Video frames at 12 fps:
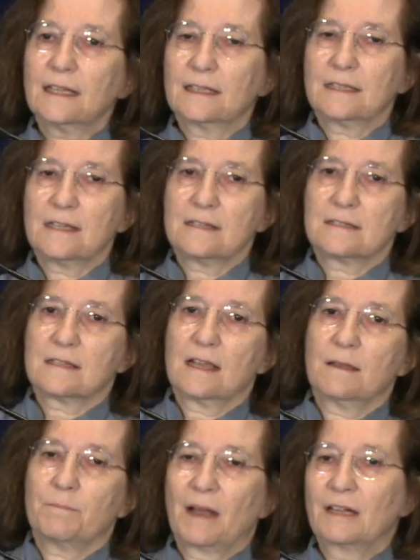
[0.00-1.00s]
That is
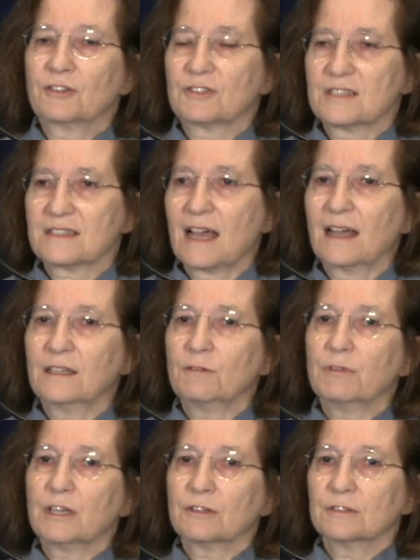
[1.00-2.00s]
a pilot study
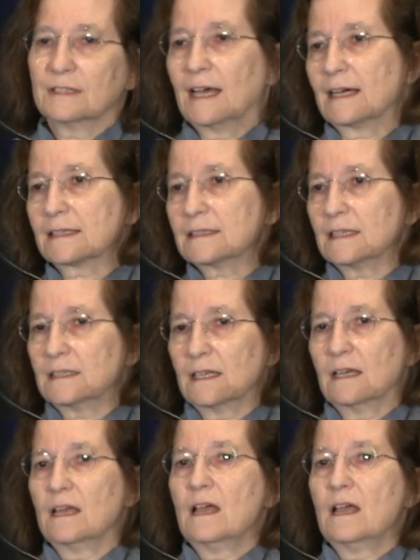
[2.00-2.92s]
we conducted